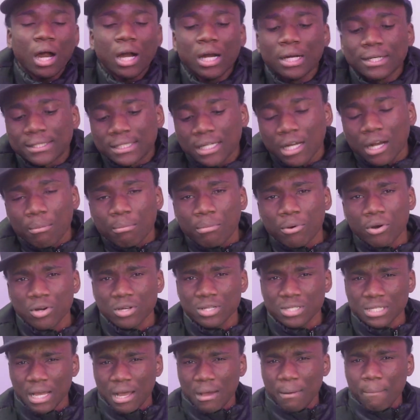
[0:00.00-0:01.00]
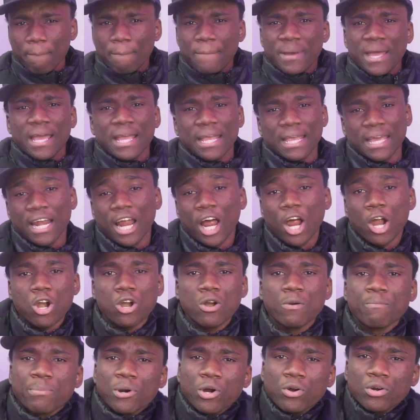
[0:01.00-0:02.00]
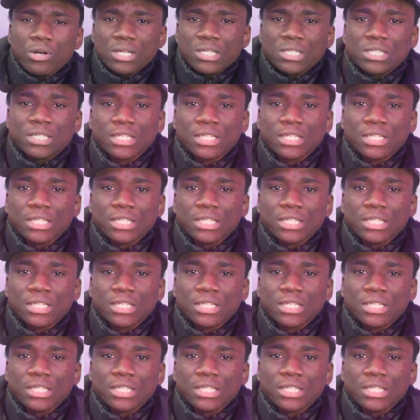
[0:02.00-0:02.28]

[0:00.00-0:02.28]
Alright y'all boys, I'm back, and I heard Brody